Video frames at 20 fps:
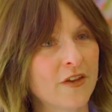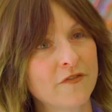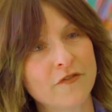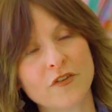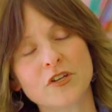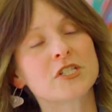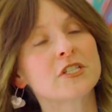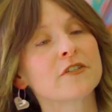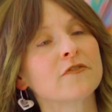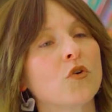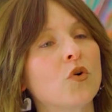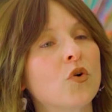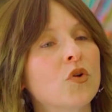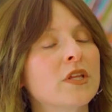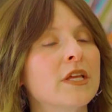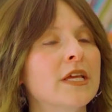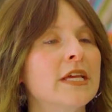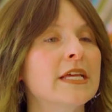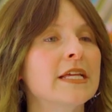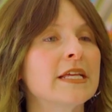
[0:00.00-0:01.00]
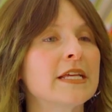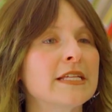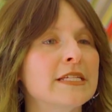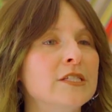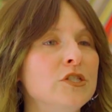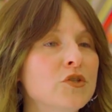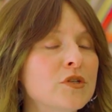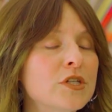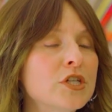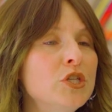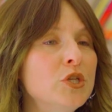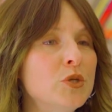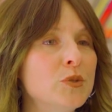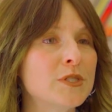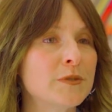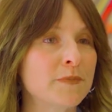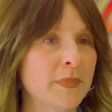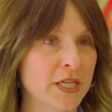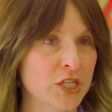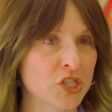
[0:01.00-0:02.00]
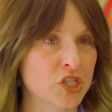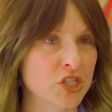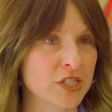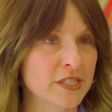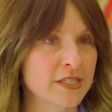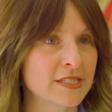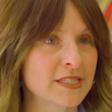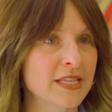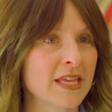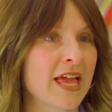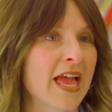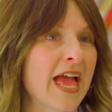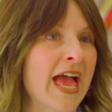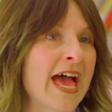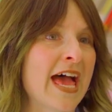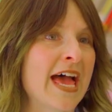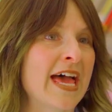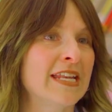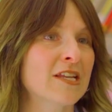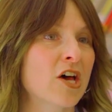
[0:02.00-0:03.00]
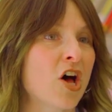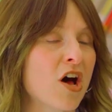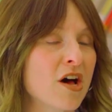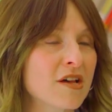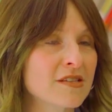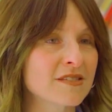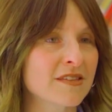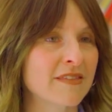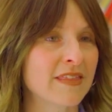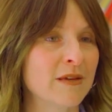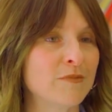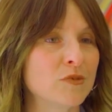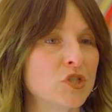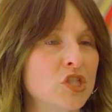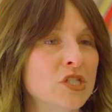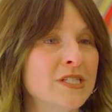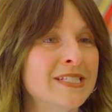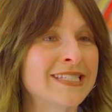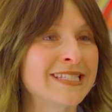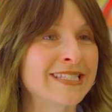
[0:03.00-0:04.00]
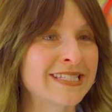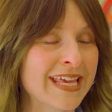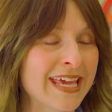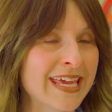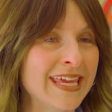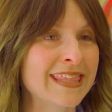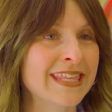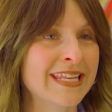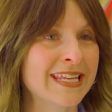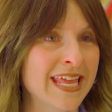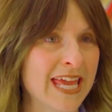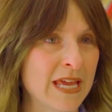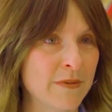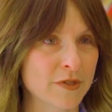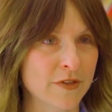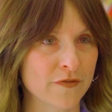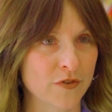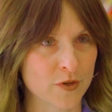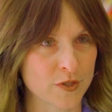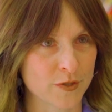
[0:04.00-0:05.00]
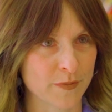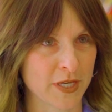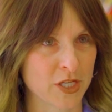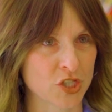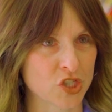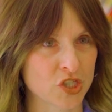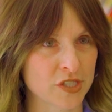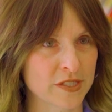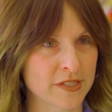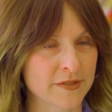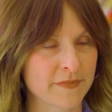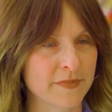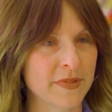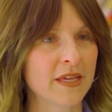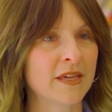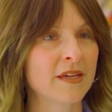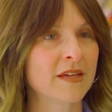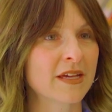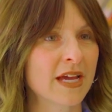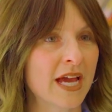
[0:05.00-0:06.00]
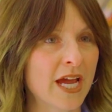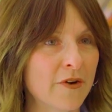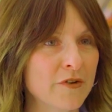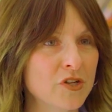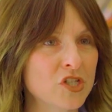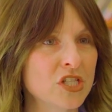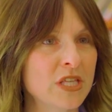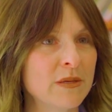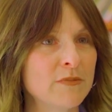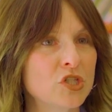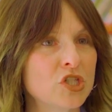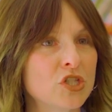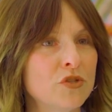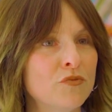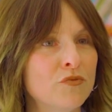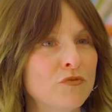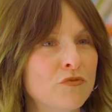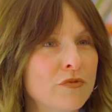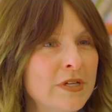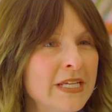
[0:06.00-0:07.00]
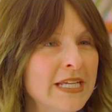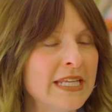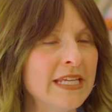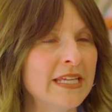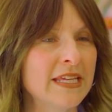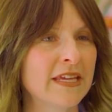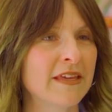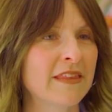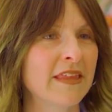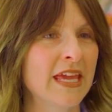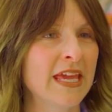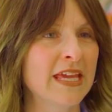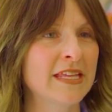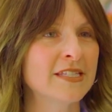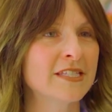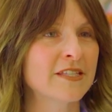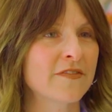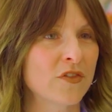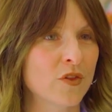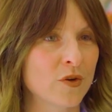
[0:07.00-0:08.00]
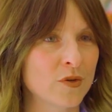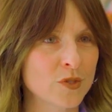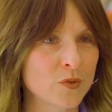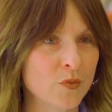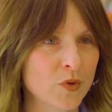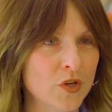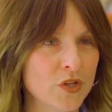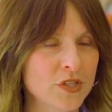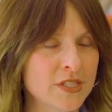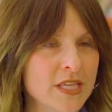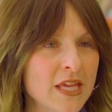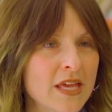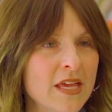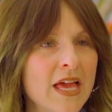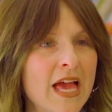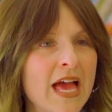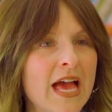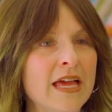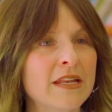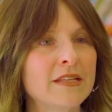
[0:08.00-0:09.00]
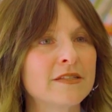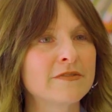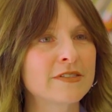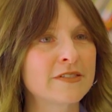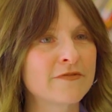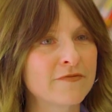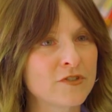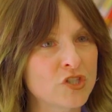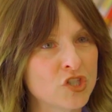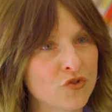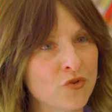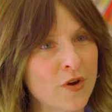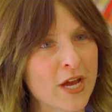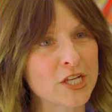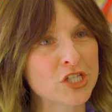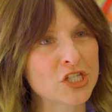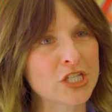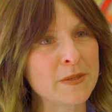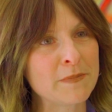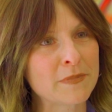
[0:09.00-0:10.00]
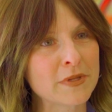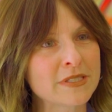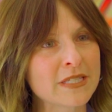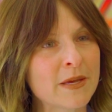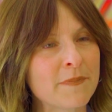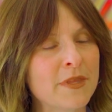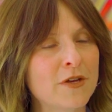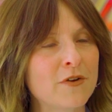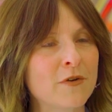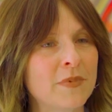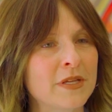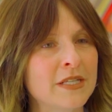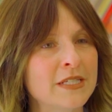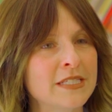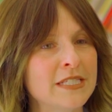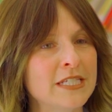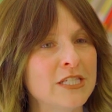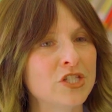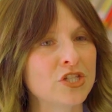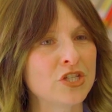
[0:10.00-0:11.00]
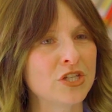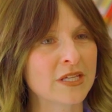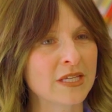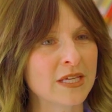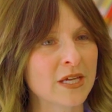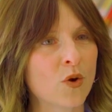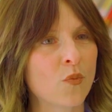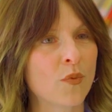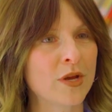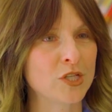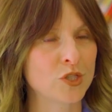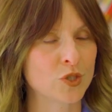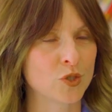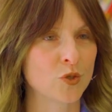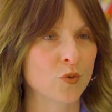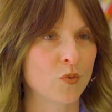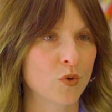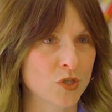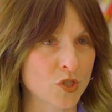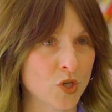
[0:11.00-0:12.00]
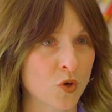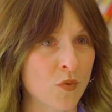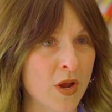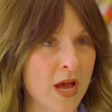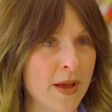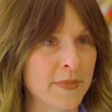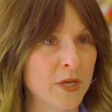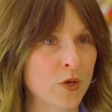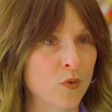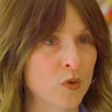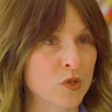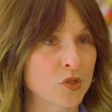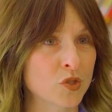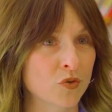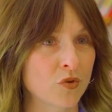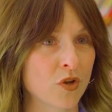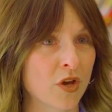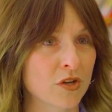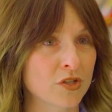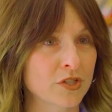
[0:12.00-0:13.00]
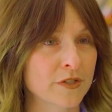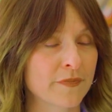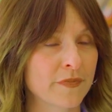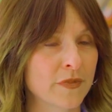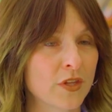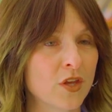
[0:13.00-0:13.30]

First of all, you can use pictures, and ask them to say the names of those pictures. Encourage them to really hear the ends of those words and gradually build up their ability to hear when two words are rhyming words or not.